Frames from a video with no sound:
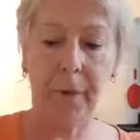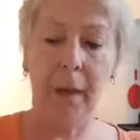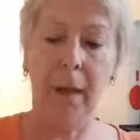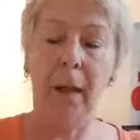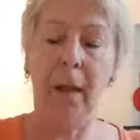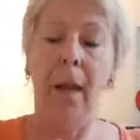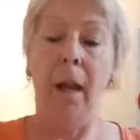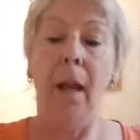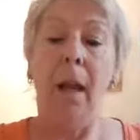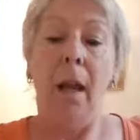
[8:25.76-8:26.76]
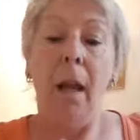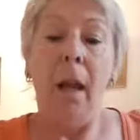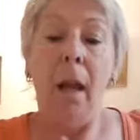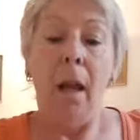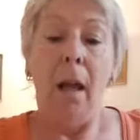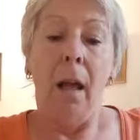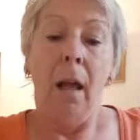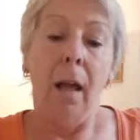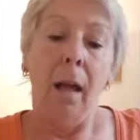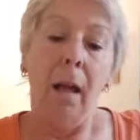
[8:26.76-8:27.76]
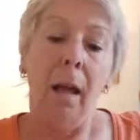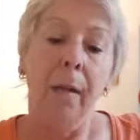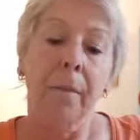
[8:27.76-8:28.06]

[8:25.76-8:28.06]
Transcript: No one is speaking in this clip.